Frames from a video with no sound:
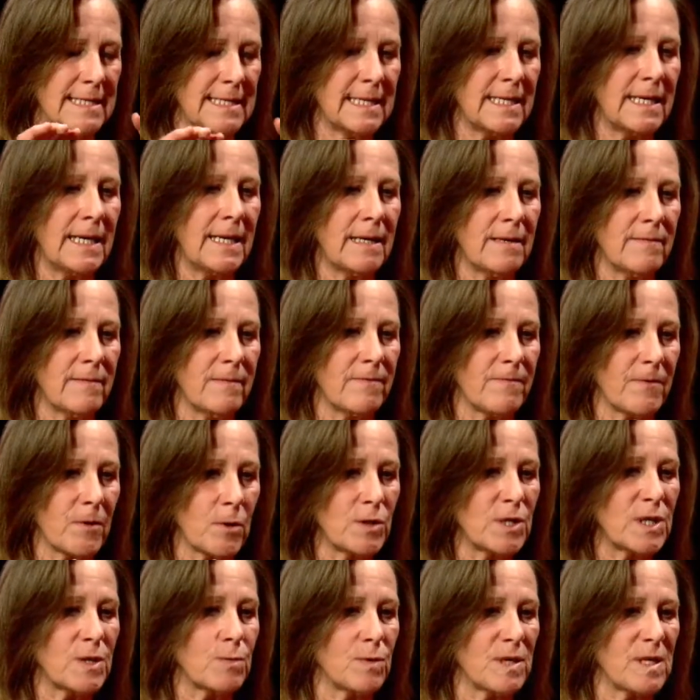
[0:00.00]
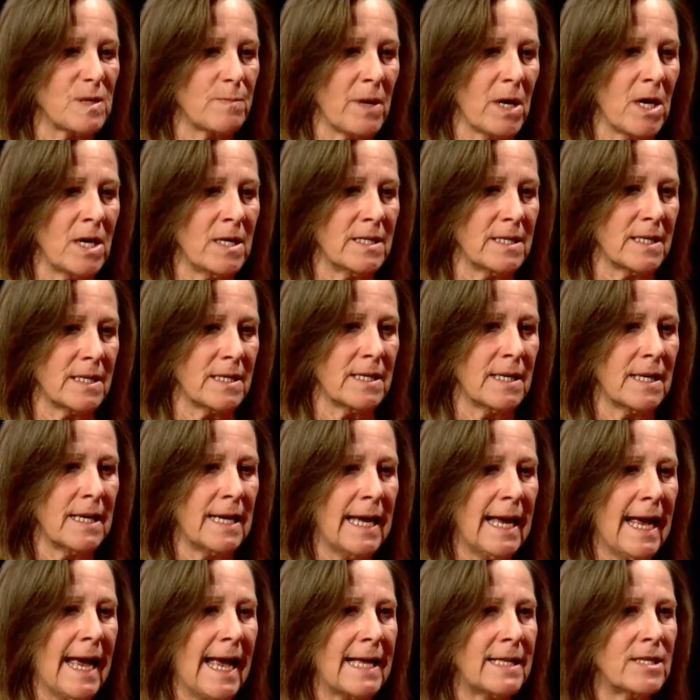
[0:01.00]
city first responded
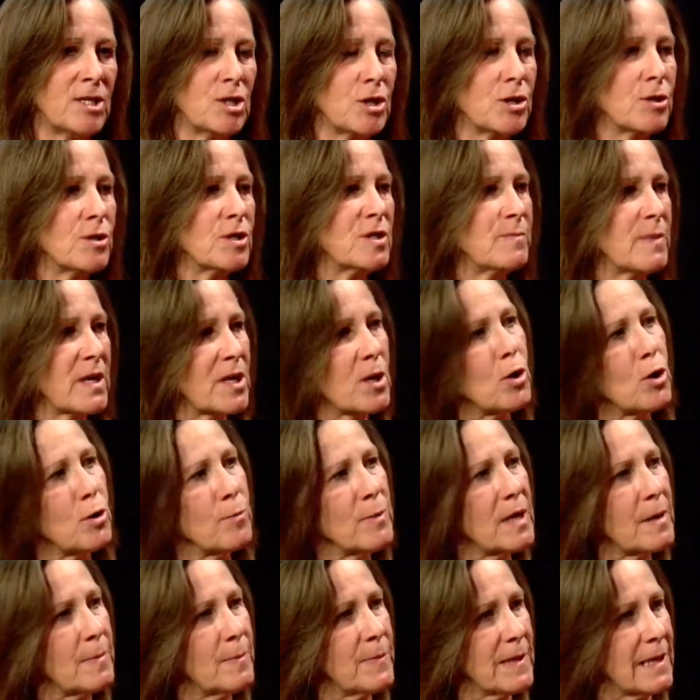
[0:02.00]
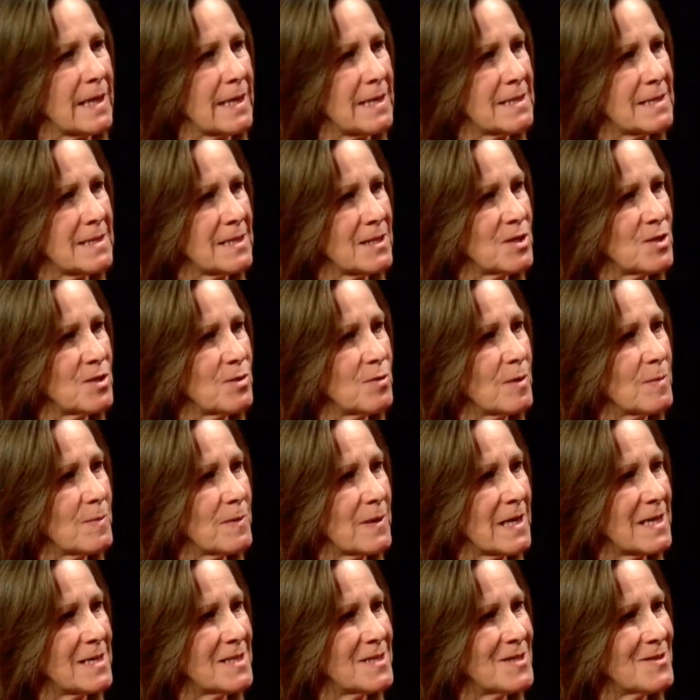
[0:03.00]
and turned McCormick Place into a
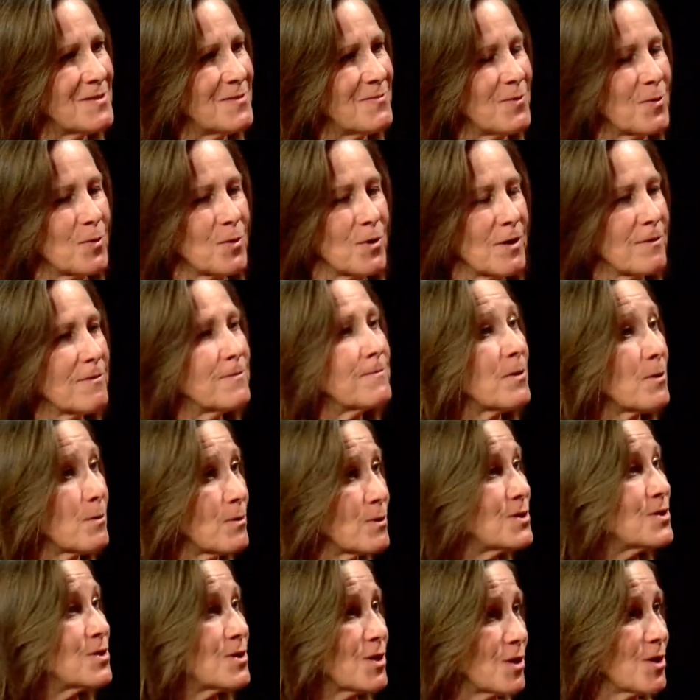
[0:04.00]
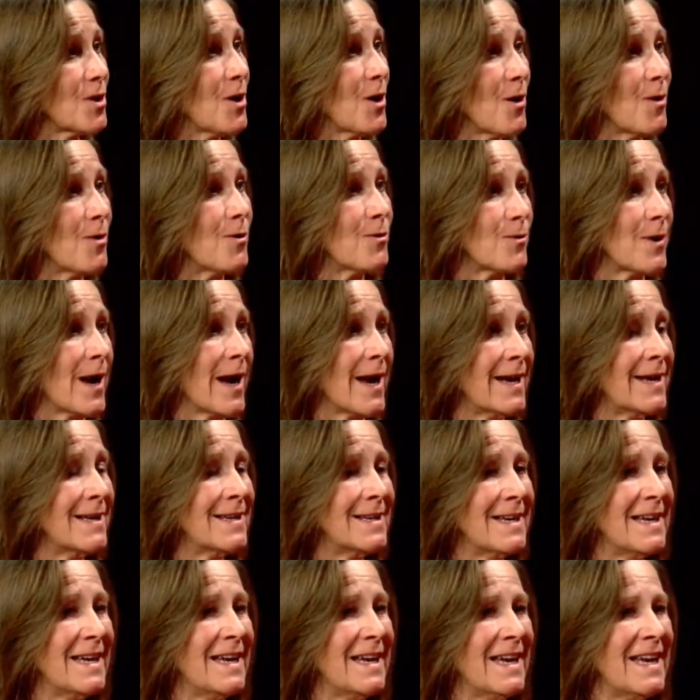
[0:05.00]
place for folks to go, right?
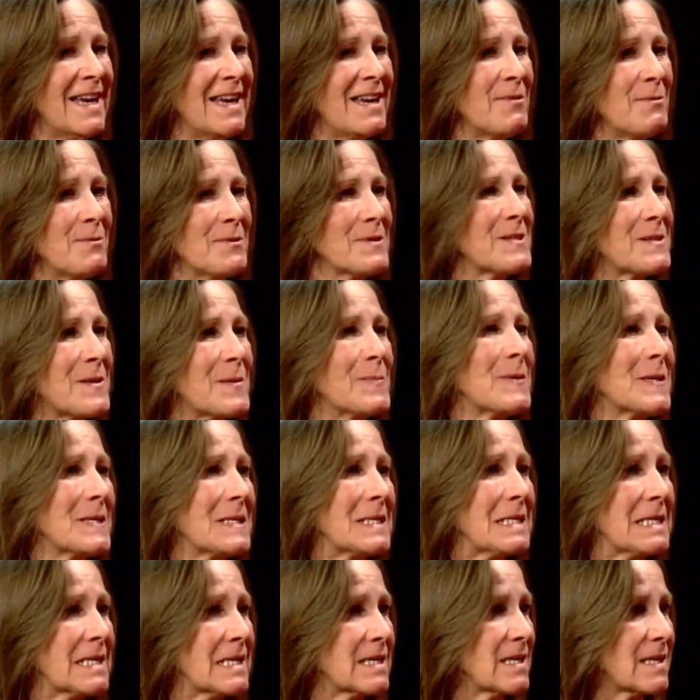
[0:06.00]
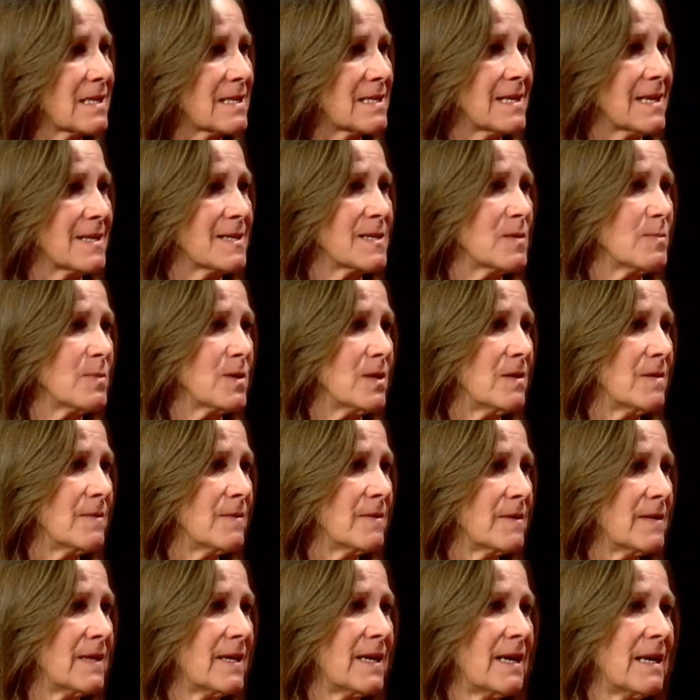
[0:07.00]
Mm-hmm. It was completely inaccessible.
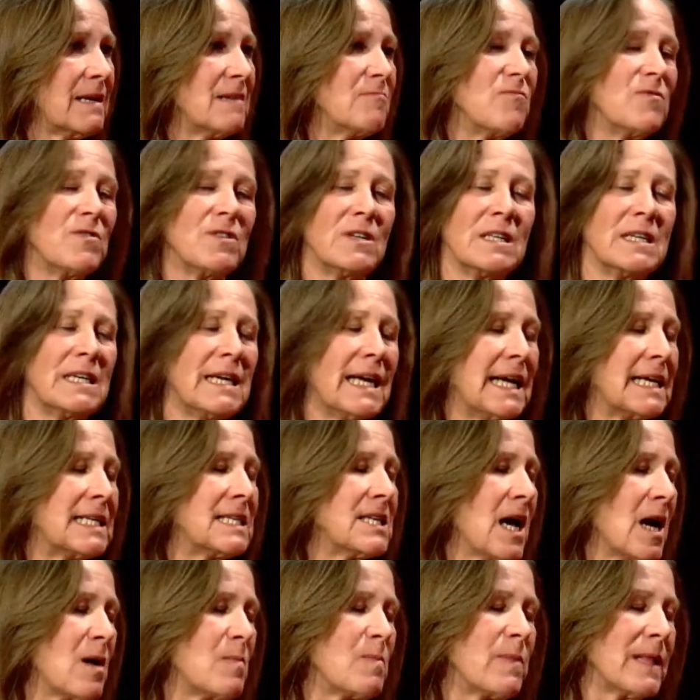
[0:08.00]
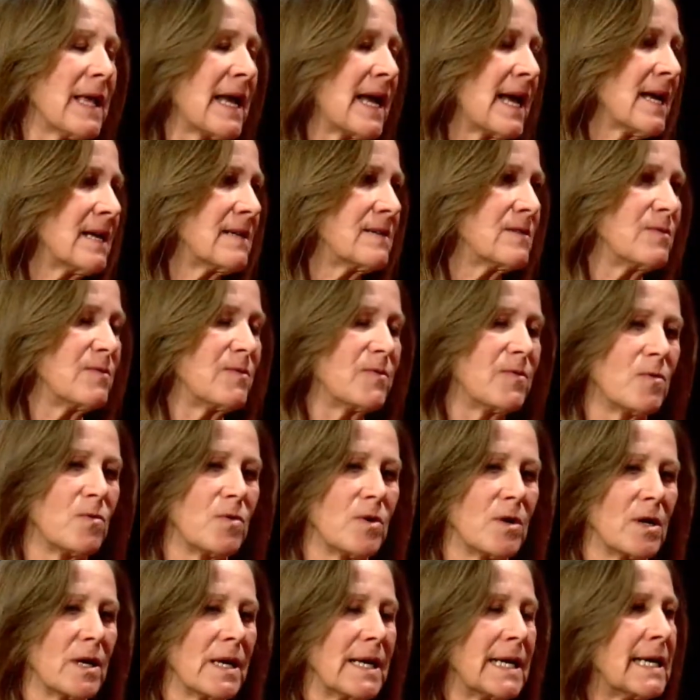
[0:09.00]
Mm-hmm. They really had not planned
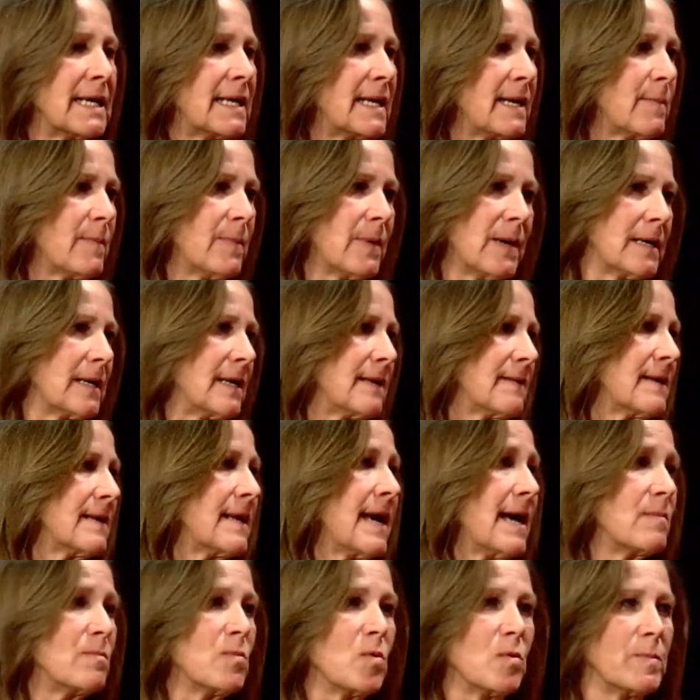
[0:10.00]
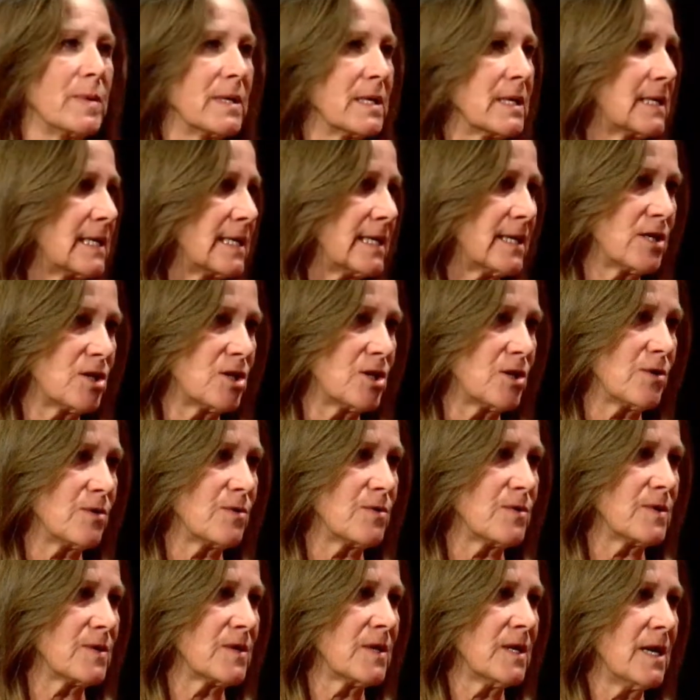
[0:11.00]
for anybody that had mobility
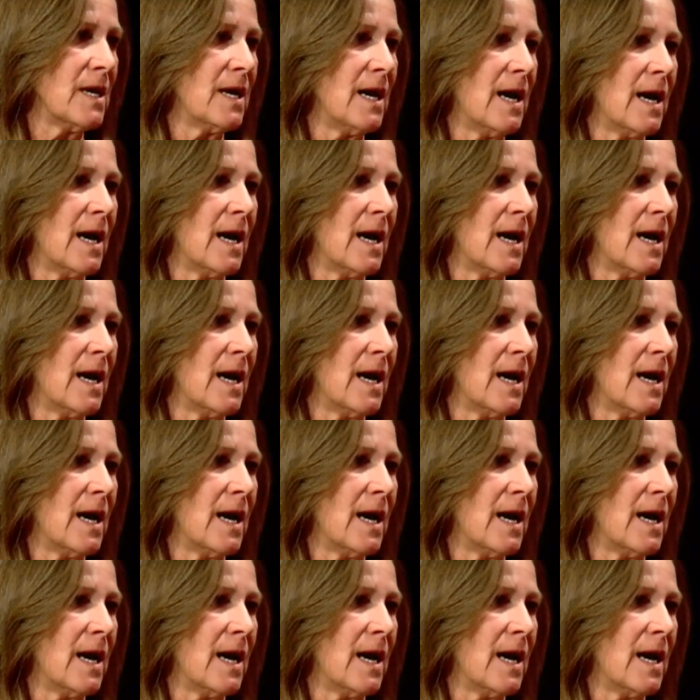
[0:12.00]
issues.